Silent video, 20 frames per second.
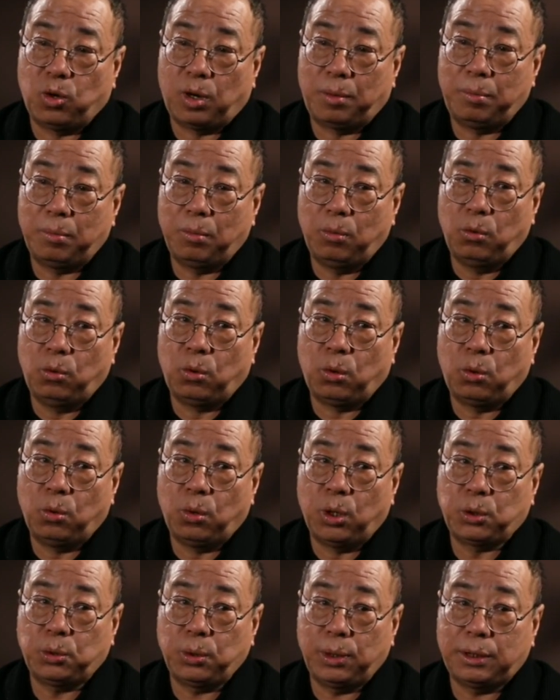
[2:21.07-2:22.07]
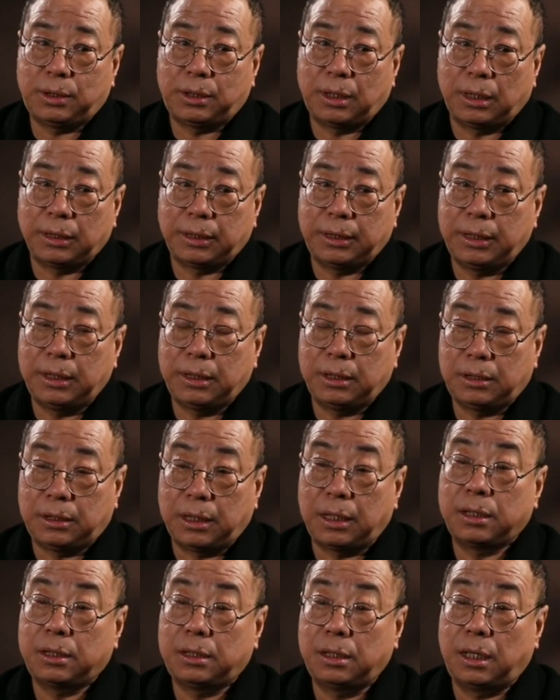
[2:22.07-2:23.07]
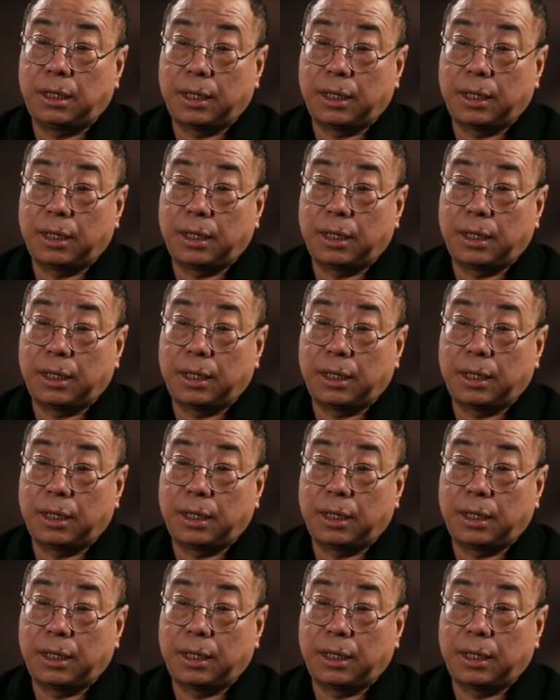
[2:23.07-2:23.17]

Choosing this family comes from my